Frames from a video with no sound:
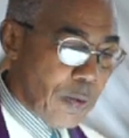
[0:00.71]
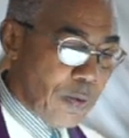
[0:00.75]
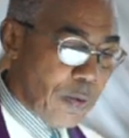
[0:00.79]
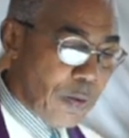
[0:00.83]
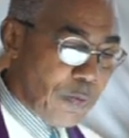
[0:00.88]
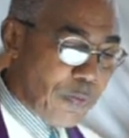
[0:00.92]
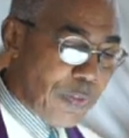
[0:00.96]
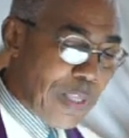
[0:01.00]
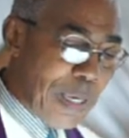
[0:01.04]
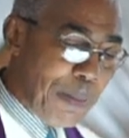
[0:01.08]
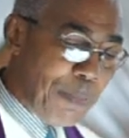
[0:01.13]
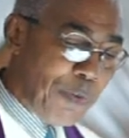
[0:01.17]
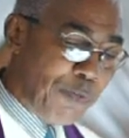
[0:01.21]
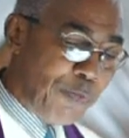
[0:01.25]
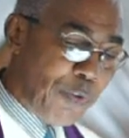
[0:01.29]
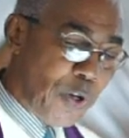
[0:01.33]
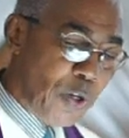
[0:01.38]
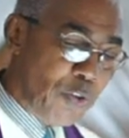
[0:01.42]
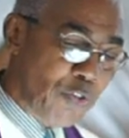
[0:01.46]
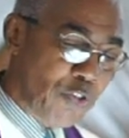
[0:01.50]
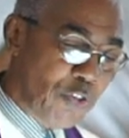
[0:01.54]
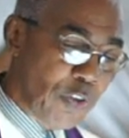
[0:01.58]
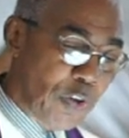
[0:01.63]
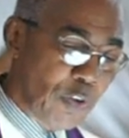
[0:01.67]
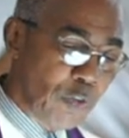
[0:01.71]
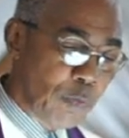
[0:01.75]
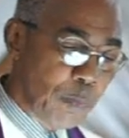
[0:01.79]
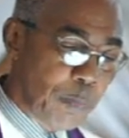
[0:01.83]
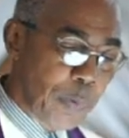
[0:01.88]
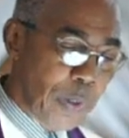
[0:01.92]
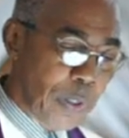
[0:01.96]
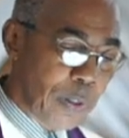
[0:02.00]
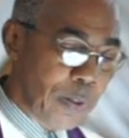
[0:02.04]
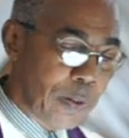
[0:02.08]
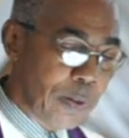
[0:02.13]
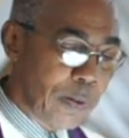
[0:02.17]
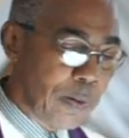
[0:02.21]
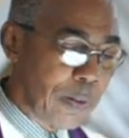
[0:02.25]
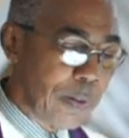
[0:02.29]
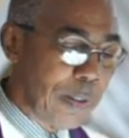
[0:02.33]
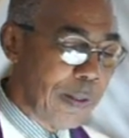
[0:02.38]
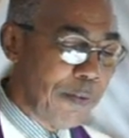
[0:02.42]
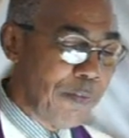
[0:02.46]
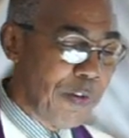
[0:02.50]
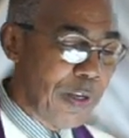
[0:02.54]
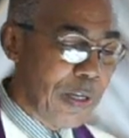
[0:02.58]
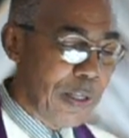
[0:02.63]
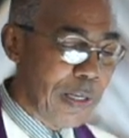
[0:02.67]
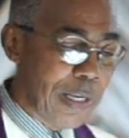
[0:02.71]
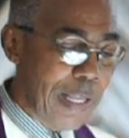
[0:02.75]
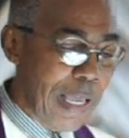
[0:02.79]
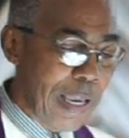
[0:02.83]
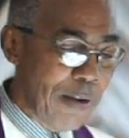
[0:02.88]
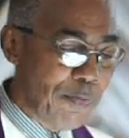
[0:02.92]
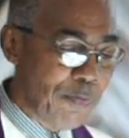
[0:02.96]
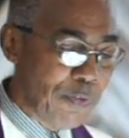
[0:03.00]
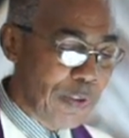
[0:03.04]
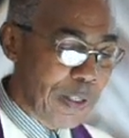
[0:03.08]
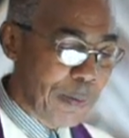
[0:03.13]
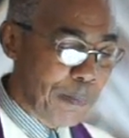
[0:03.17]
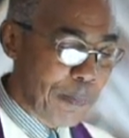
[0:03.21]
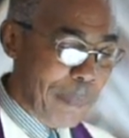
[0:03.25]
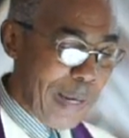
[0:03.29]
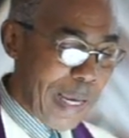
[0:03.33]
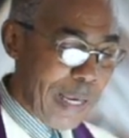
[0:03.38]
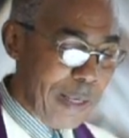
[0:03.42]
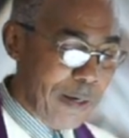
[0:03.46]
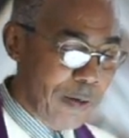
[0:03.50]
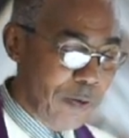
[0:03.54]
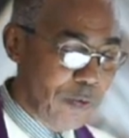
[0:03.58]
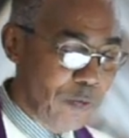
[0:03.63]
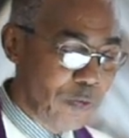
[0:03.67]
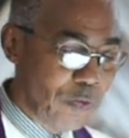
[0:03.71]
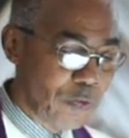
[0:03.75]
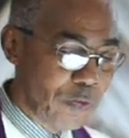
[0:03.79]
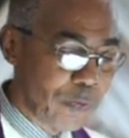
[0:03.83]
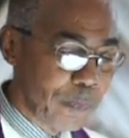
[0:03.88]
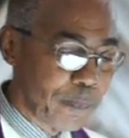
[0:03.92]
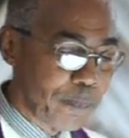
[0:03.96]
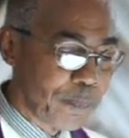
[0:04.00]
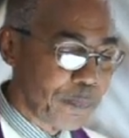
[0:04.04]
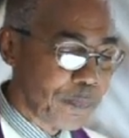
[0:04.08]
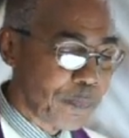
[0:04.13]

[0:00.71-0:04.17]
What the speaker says: The theme of Krishna's book, Living a Life That Matters,